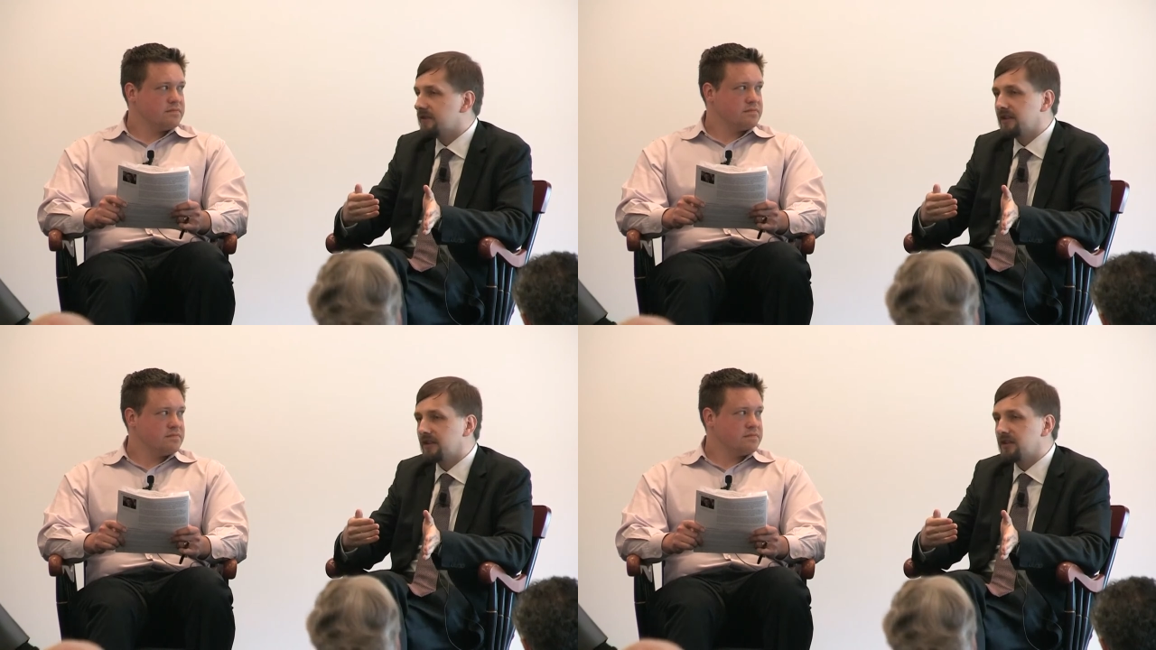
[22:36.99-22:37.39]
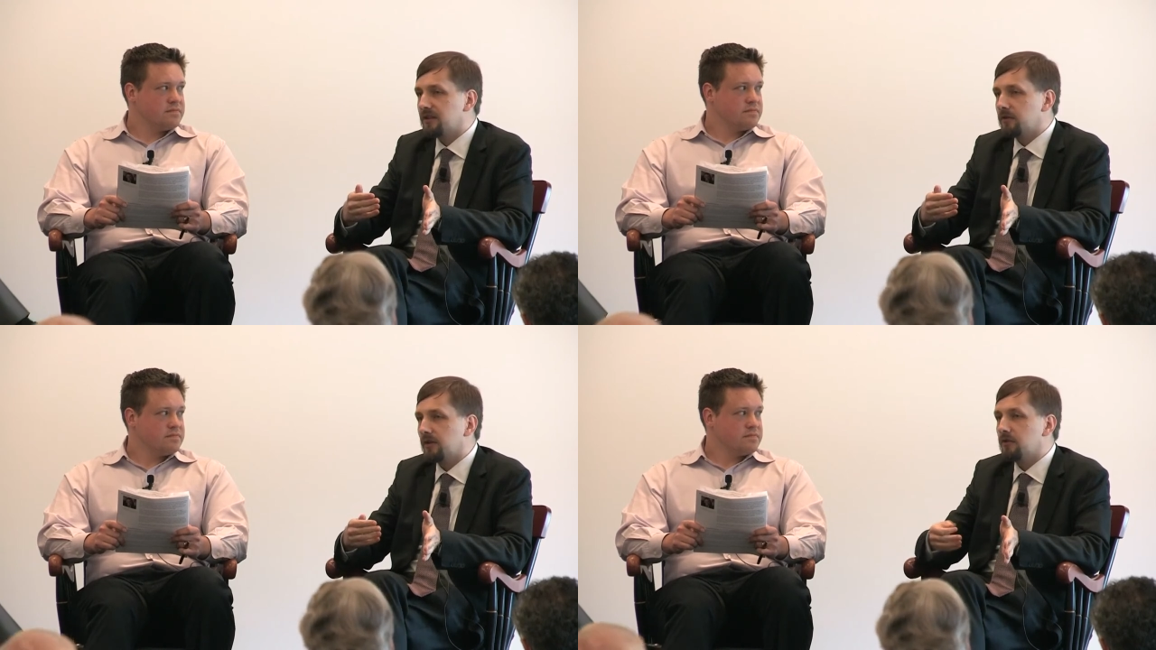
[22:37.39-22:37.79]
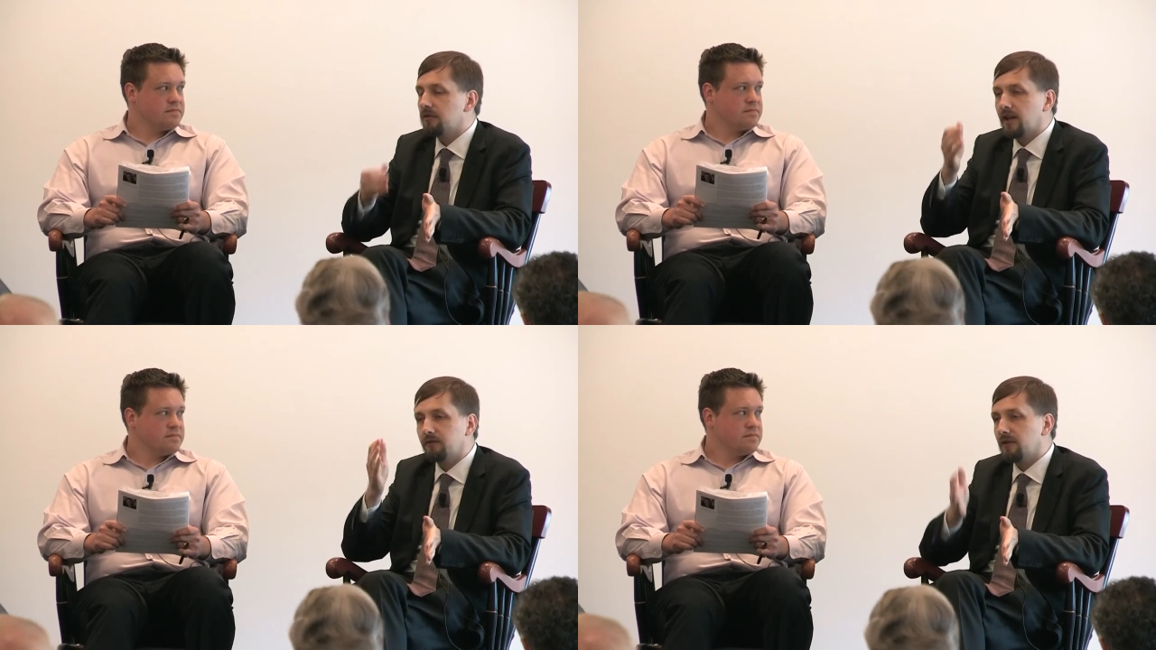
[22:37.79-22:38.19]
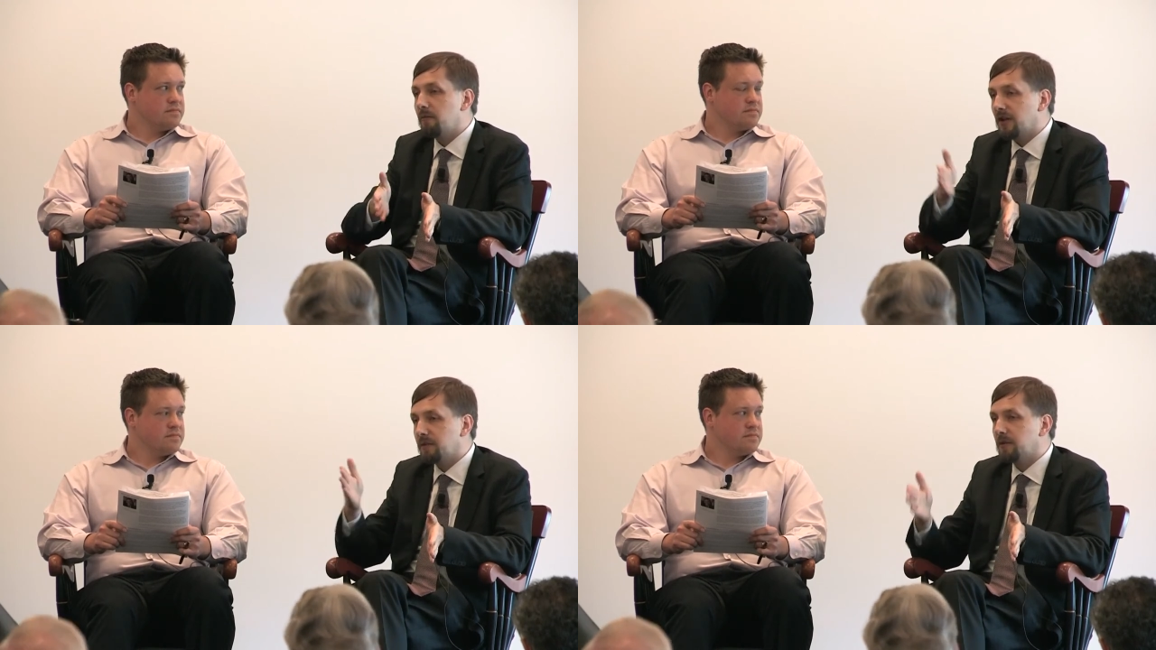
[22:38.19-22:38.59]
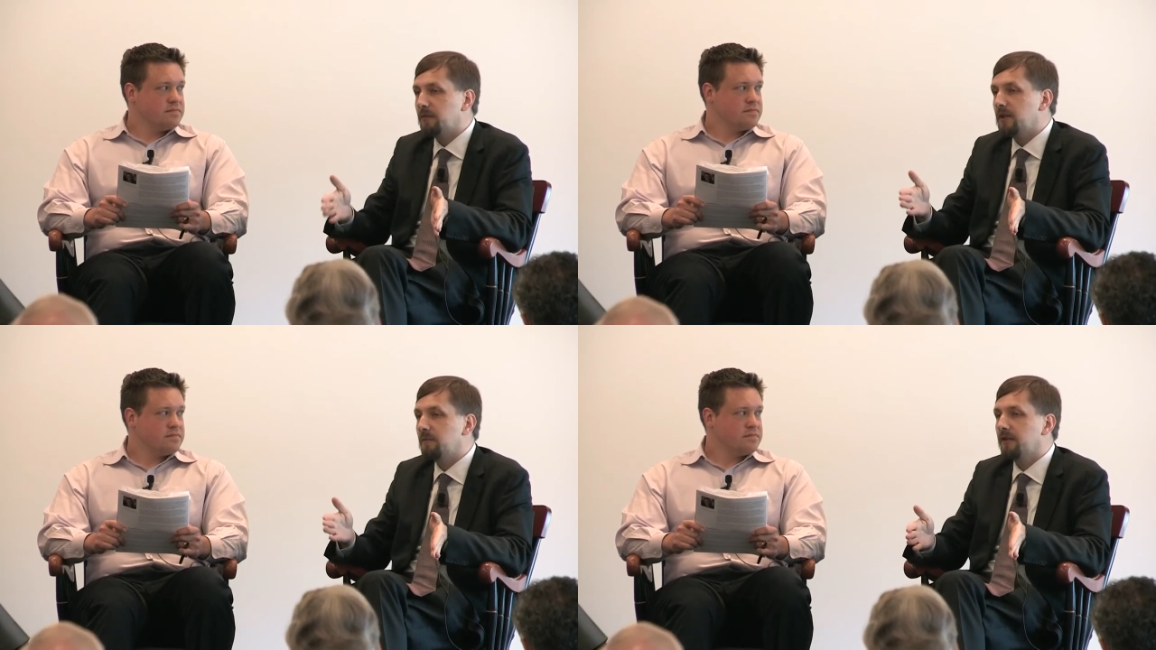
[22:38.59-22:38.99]
Speaker 1: the, the, situation. You'll have to have multiple
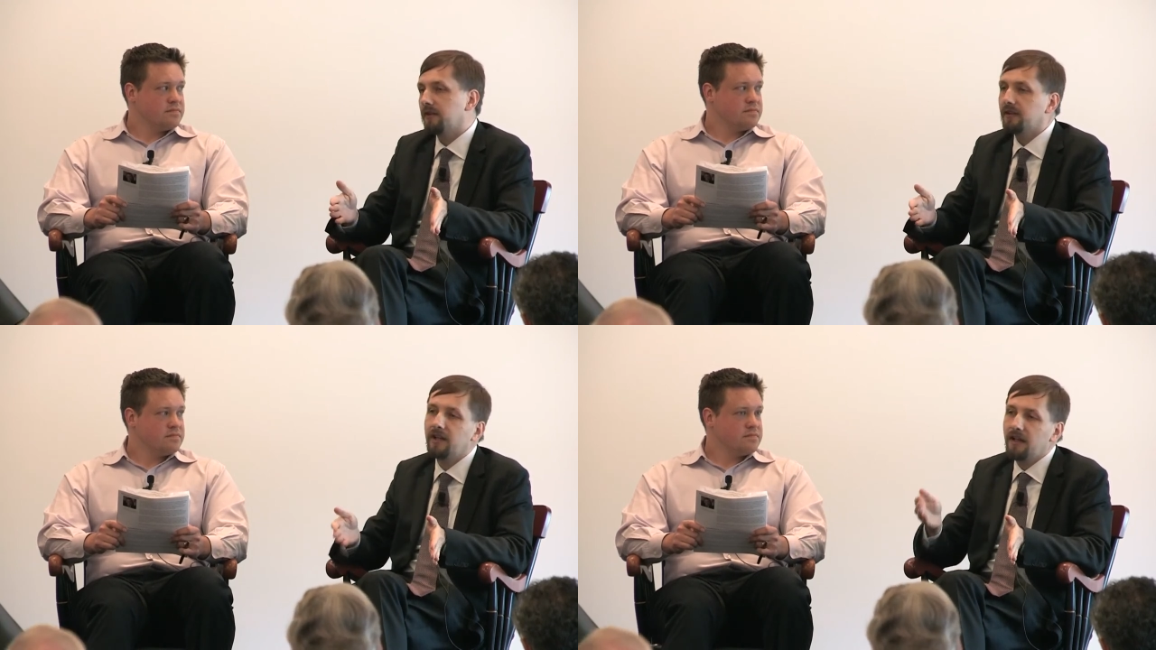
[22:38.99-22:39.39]
people.